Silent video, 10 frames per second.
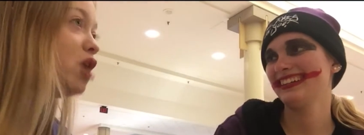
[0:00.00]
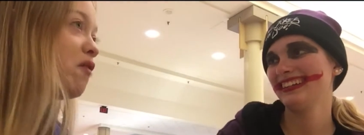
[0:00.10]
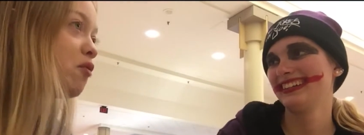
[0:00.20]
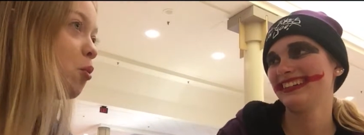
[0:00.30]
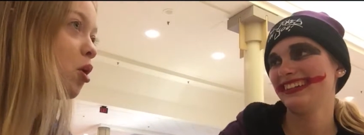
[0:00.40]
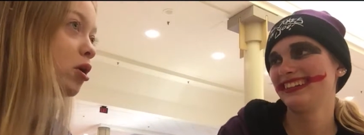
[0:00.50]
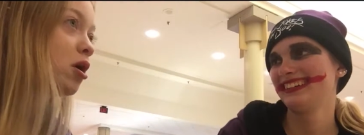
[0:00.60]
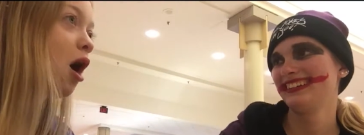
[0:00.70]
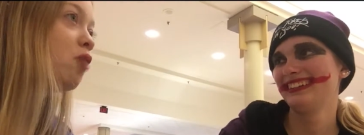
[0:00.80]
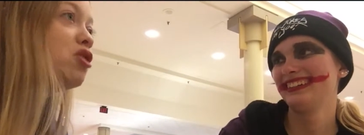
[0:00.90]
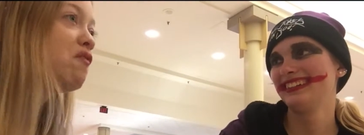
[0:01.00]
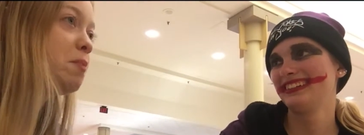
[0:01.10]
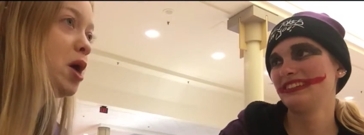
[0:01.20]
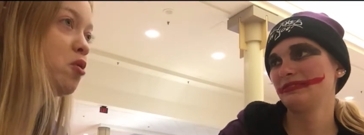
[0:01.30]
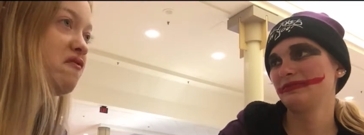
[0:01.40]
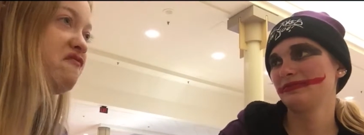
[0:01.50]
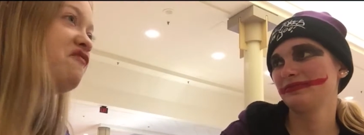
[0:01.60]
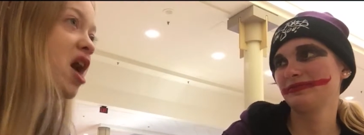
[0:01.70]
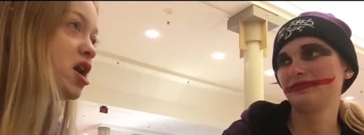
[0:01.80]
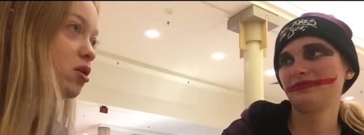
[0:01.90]
Speaker 1: never work. I'll never be able to
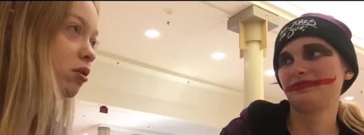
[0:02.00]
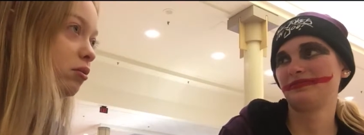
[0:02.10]
fight.